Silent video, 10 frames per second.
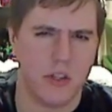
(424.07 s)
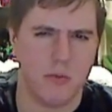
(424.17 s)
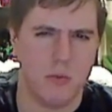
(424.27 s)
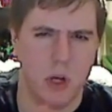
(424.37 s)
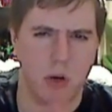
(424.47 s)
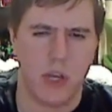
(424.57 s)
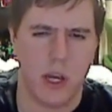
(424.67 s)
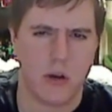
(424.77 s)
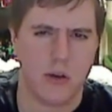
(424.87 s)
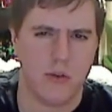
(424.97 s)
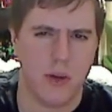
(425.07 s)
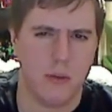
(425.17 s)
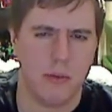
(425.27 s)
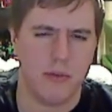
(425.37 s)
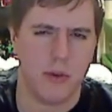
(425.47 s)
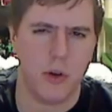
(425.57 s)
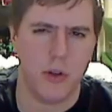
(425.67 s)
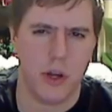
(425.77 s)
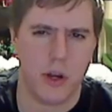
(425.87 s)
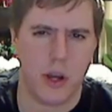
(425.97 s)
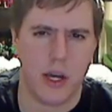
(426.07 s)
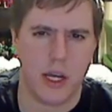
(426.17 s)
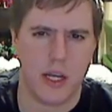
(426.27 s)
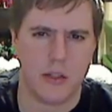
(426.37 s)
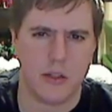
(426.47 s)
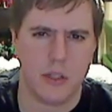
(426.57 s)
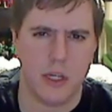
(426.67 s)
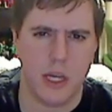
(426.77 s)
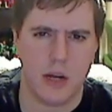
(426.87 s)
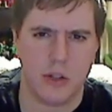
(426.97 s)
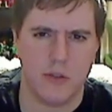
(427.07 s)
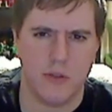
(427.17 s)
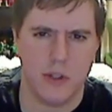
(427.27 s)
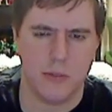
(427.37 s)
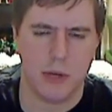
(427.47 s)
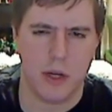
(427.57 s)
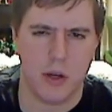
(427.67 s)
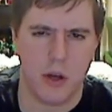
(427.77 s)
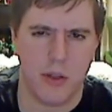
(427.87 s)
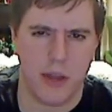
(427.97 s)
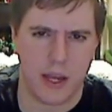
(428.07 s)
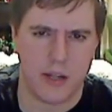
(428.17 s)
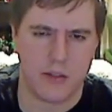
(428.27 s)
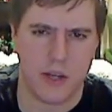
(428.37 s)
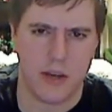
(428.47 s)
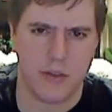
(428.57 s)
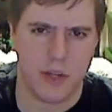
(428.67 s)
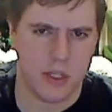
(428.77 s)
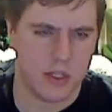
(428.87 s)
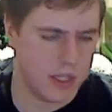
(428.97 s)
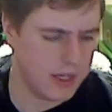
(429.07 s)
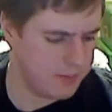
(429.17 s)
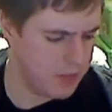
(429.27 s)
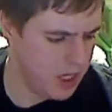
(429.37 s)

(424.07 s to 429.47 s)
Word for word: Some you know character development for her there, kind of get to see how she feels about it and all that kind of stuff, and uh,